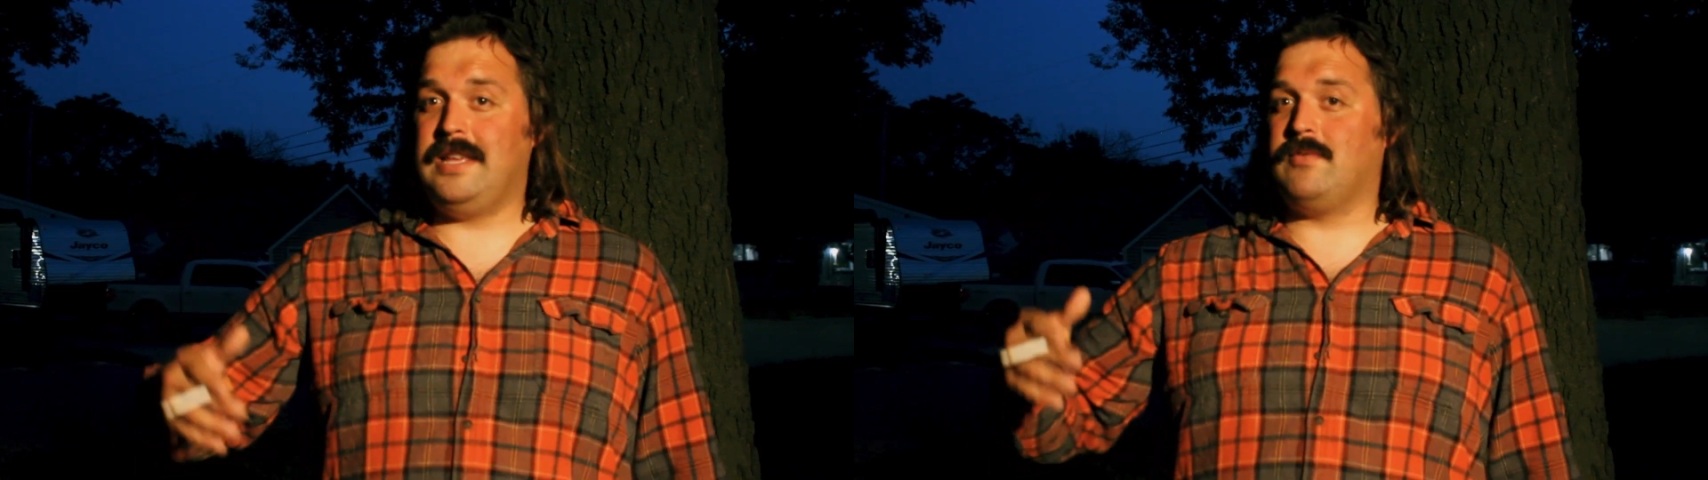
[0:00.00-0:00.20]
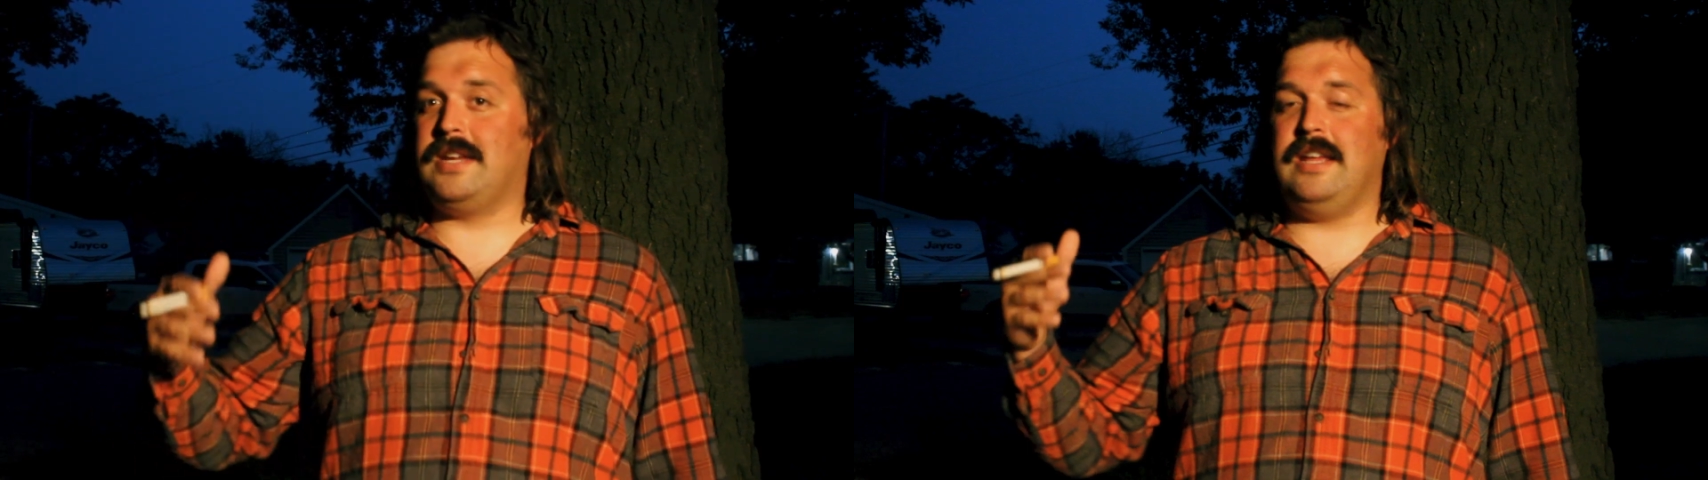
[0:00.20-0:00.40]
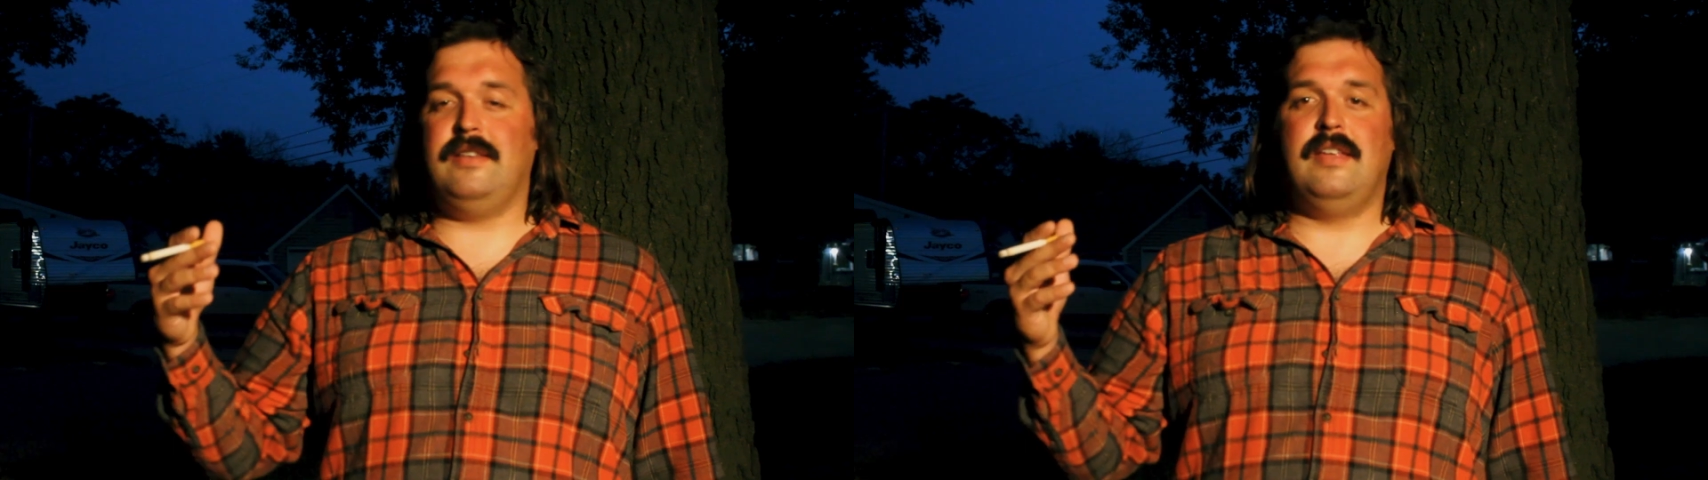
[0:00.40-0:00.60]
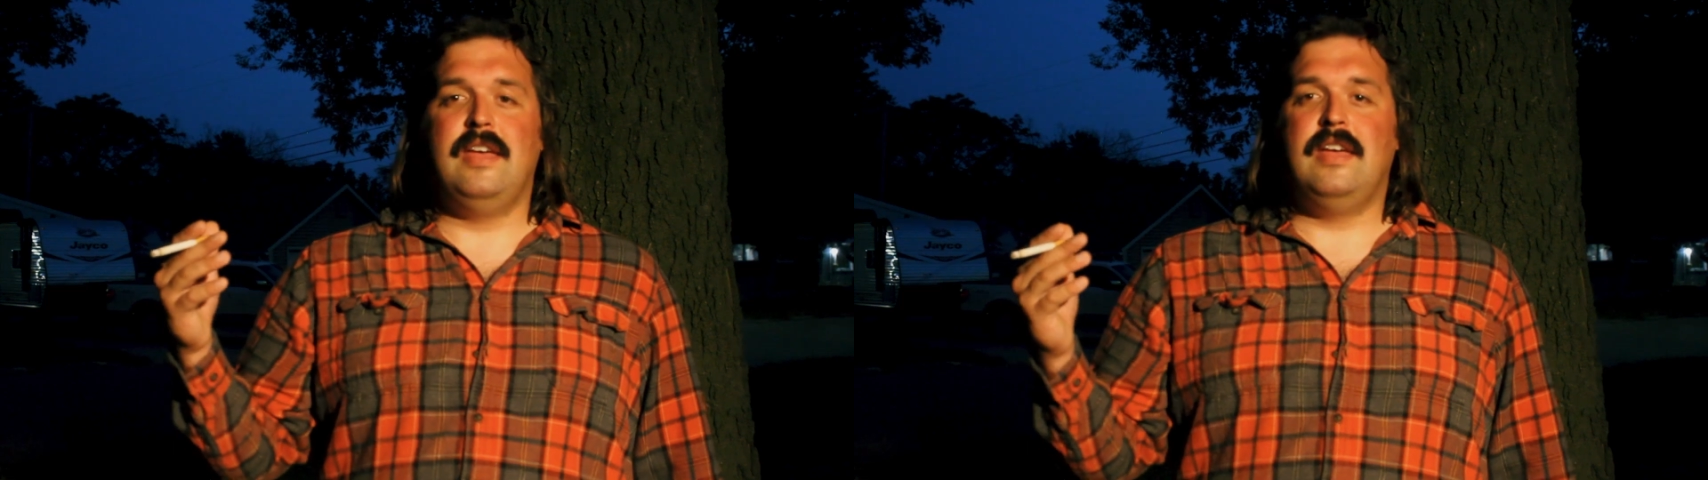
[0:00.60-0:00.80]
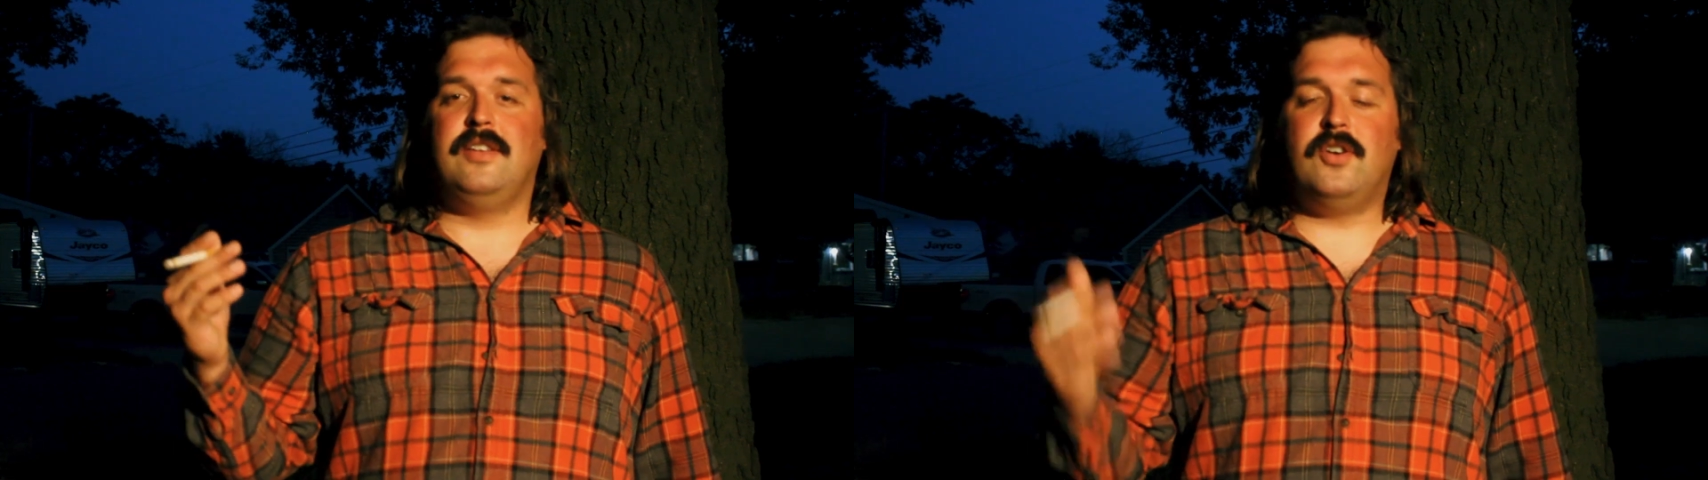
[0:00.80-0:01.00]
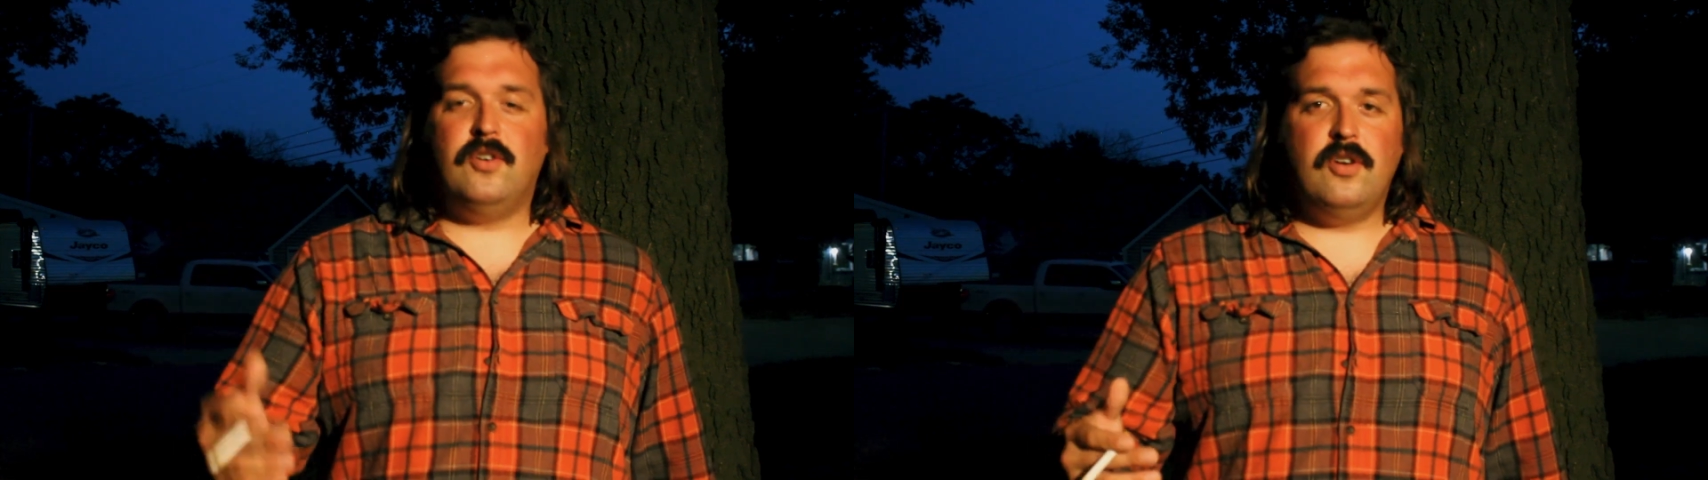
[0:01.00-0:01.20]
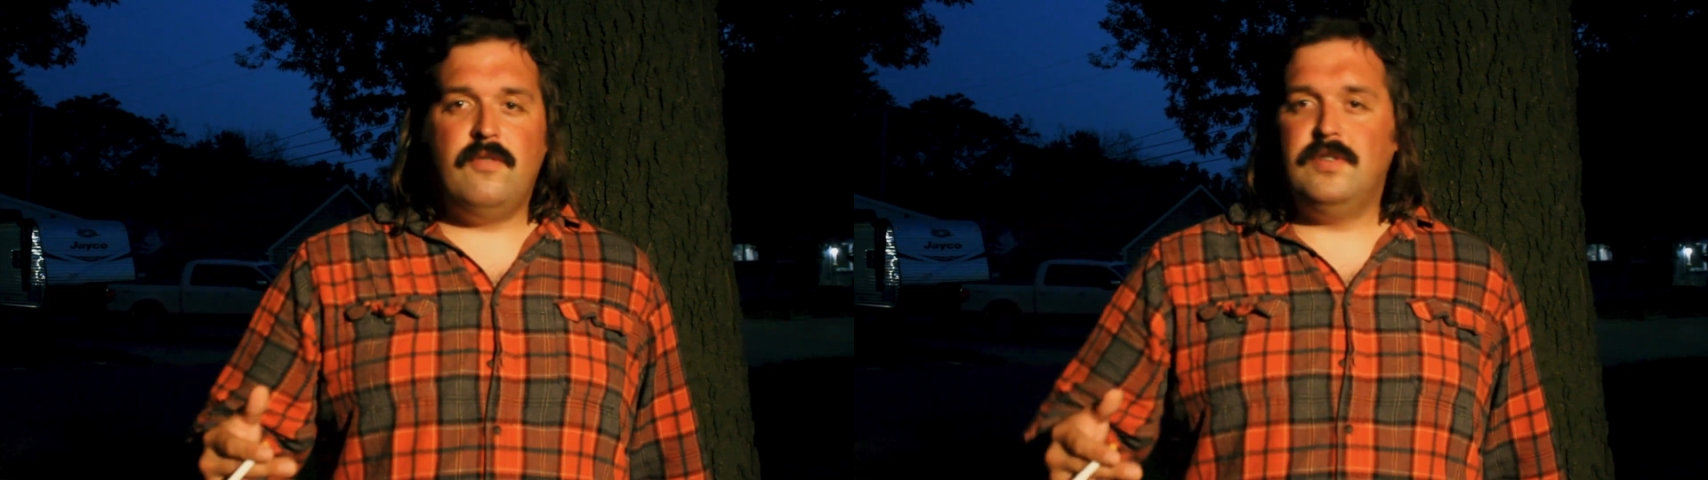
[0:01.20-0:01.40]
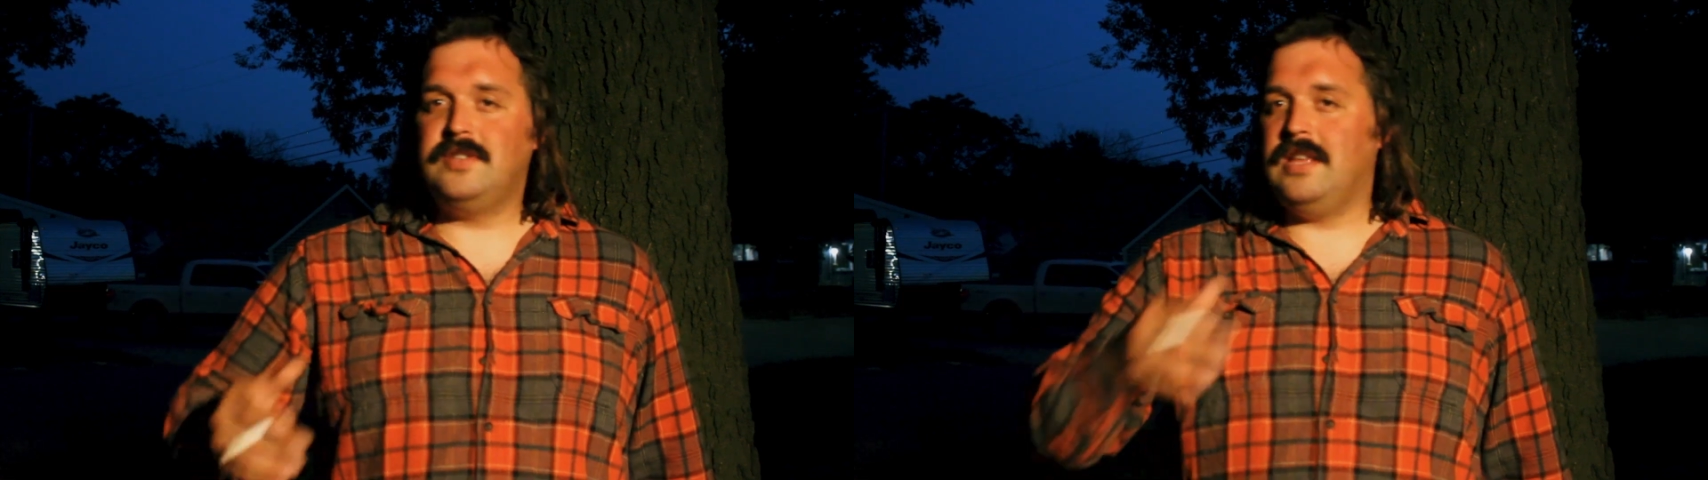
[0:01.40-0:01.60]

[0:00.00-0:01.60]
They were getting turnovers.